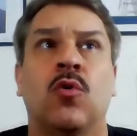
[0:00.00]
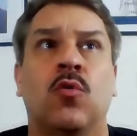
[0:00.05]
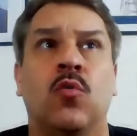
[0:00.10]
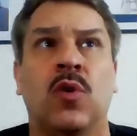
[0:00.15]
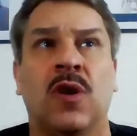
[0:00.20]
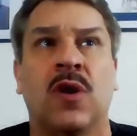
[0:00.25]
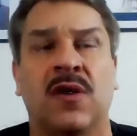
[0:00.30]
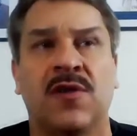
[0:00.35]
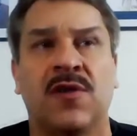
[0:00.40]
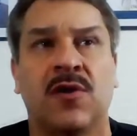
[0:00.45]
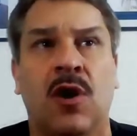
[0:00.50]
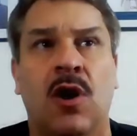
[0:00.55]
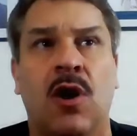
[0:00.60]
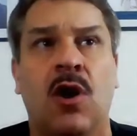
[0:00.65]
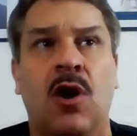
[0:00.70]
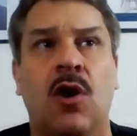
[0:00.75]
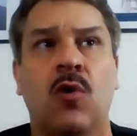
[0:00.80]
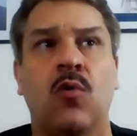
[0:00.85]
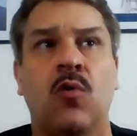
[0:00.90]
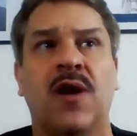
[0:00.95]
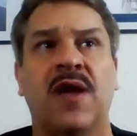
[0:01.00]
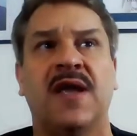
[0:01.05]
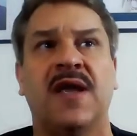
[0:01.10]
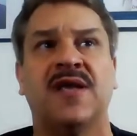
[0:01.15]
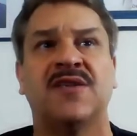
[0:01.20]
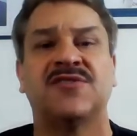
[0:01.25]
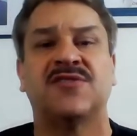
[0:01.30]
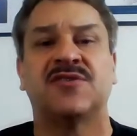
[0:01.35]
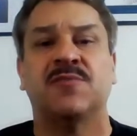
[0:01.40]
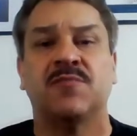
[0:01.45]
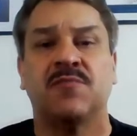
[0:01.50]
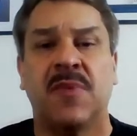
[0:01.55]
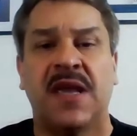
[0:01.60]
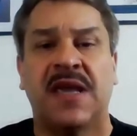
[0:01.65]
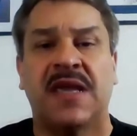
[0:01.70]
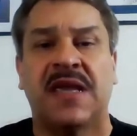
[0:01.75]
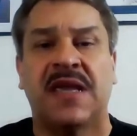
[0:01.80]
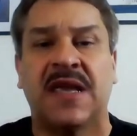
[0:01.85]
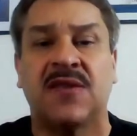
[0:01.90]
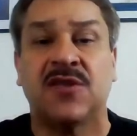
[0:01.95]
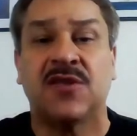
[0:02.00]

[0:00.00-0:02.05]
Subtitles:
where they're always making